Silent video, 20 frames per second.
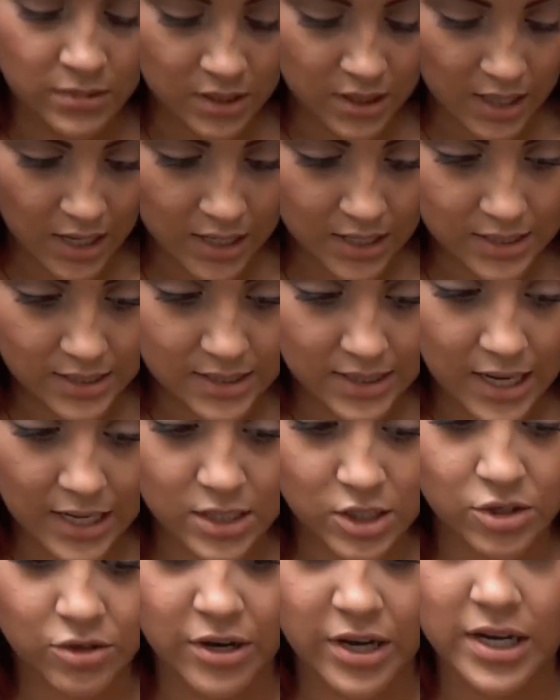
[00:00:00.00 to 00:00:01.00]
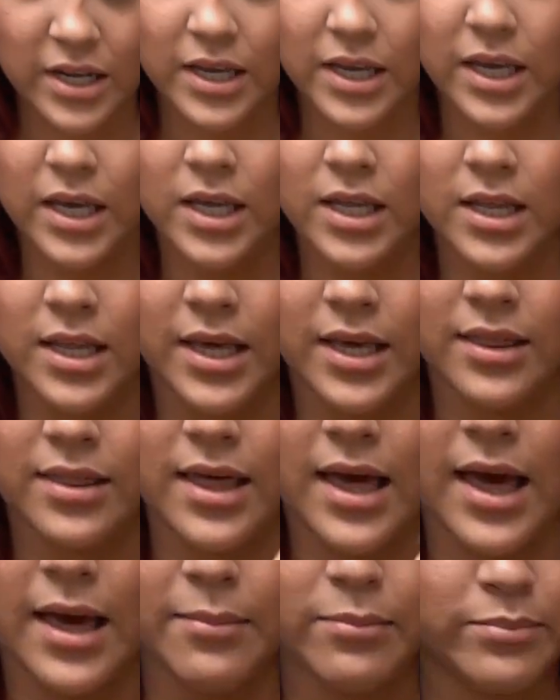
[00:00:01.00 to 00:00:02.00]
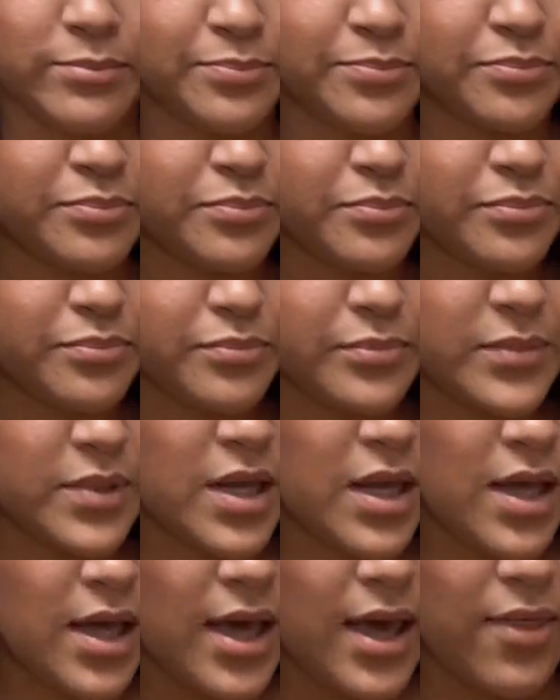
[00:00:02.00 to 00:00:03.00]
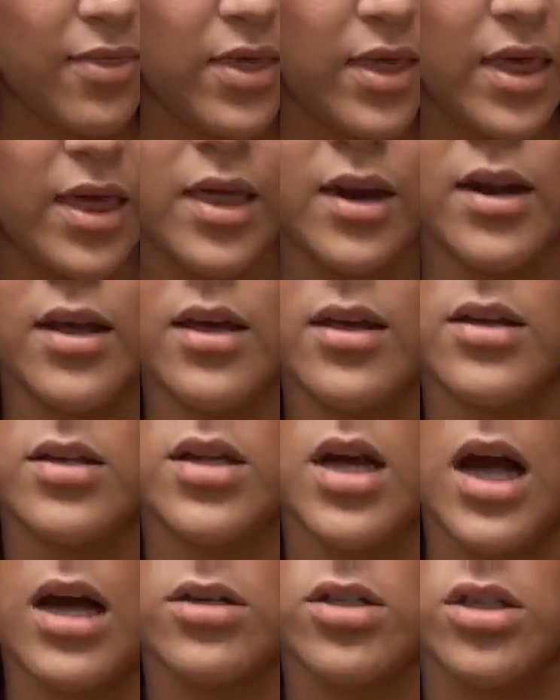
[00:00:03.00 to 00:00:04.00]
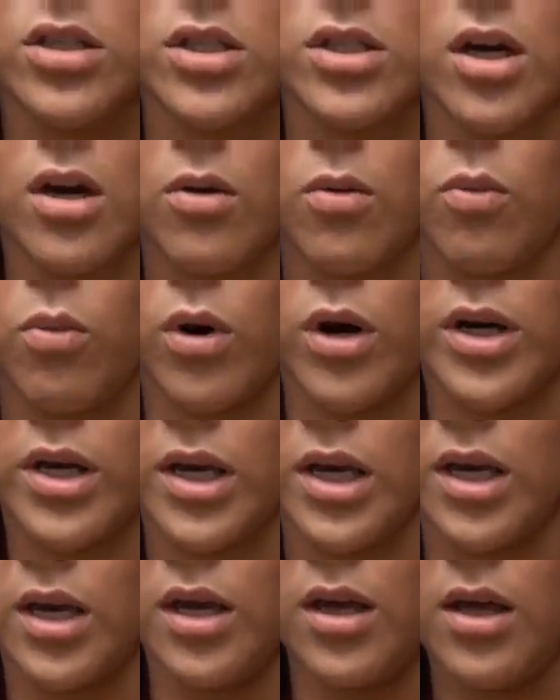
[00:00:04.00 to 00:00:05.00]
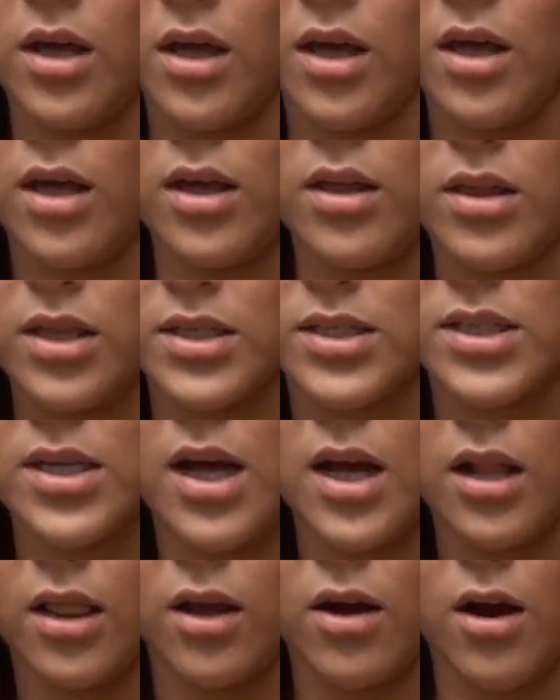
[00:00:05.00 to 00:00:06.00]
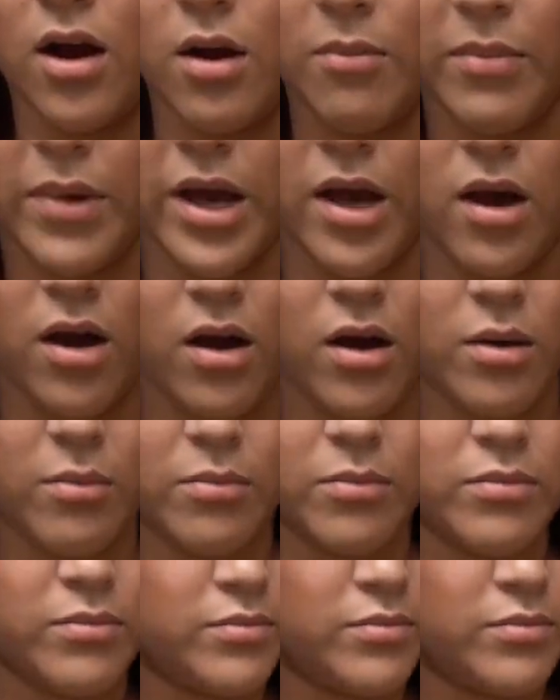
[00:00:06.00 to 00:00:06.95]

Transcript: kind of saturating it like that, and then I'll just start working this color on my arm.